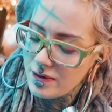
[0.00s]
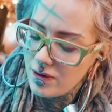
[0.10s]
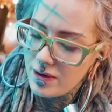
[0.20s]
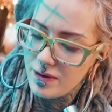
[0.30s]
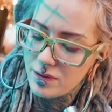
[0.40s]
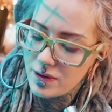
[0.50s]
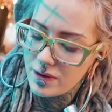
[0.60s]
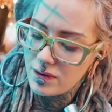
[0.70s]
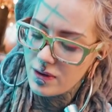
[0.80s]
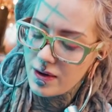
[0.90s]
All the ones
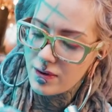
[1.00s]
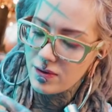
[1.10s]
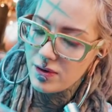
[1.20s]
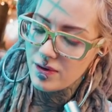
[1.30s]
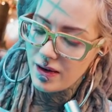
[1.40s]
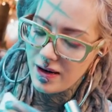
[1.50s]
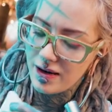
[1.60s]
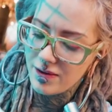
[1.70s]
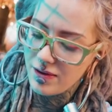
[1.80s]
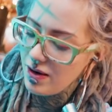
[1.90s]
who are grown, they
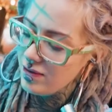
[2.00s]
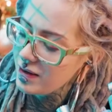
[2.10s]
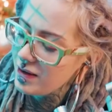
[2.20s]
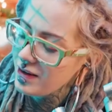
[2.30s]
are heavy,